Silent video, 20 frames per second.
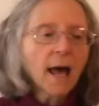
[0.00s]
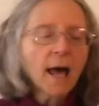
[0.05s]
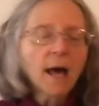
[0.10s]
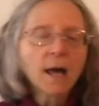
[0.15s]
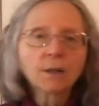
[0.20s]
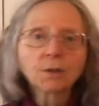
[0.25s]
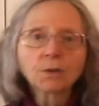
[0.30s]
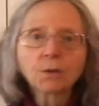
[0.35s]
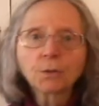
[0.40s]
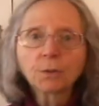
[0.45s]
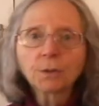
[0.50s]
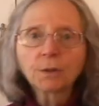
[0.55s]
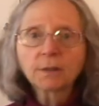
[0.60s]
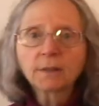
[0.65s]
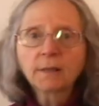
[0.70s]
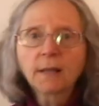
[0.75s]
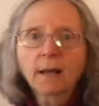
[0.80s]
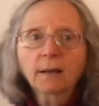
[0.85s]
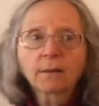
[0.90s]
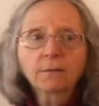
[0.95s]
and
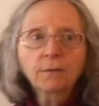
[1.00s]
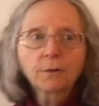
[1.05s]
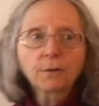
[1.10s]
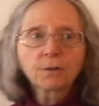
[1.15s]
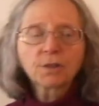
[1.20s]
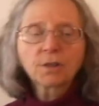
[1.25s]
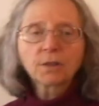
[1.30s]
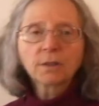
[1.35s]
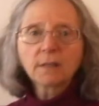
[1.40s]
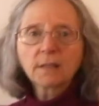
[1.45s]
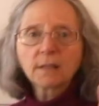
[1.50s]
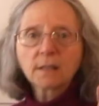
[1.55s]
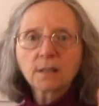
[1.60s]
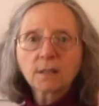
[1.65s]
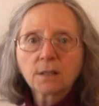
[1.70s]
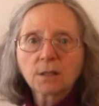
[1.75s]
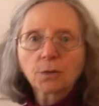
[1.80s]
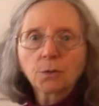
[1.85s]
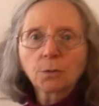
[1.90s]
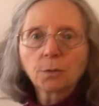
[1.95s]
crook neck version. This
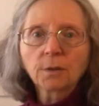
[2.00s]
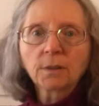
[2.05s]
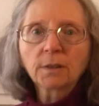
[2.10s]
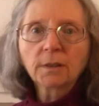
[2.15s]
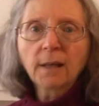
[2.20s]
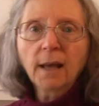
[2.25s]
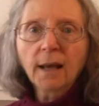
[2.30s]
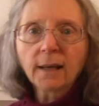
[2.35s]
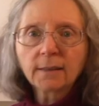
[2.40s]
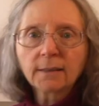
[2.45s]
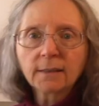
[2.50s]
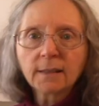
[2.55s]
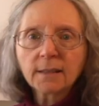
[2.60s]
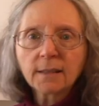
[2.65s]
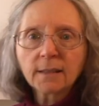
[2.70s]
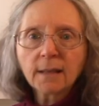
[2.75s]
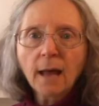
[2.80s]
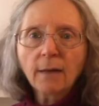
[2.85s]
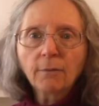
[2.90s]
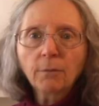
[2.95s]
is a crook neck. It
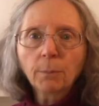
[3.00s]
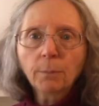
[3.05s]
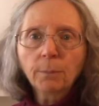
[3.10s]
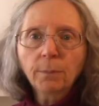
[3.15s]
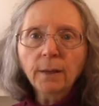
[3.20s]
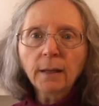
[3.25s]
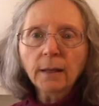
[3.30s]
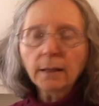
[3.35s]
doesn't have a